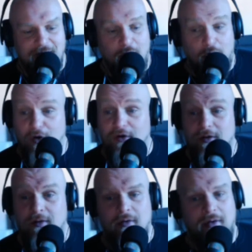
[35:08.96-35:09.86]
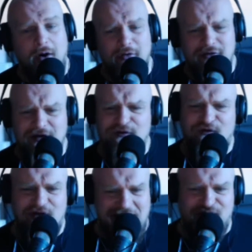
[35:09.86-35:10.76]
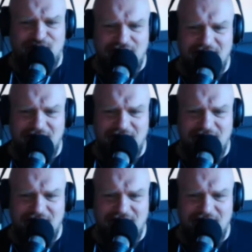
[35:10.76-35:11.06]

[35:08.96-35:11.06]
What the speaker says: Or on his face.